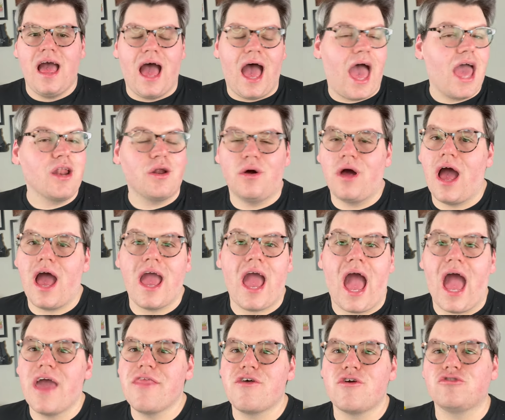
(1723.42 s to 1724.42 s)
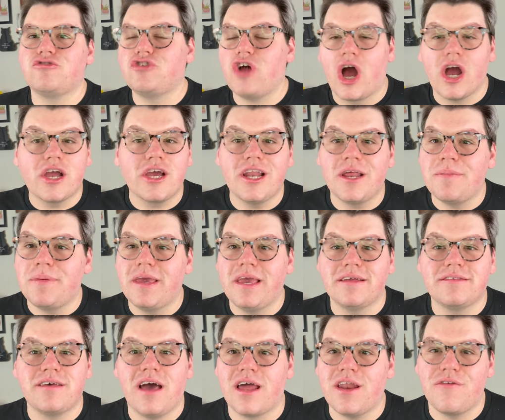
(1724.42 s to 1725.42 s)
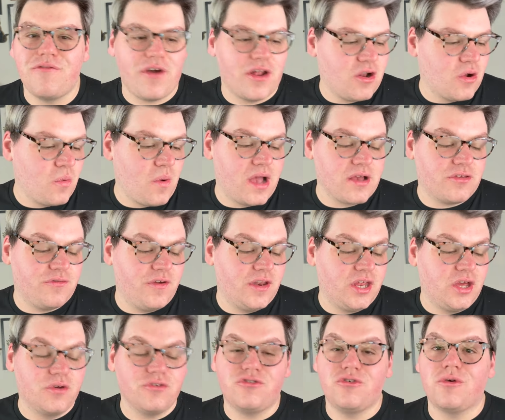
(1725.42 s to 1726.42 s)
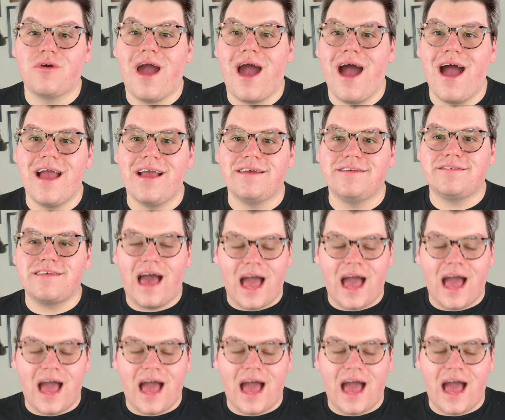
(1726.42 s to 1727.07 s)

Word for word: I don't, I, I, there's not going to be a ton of vendor wax videos, you guys.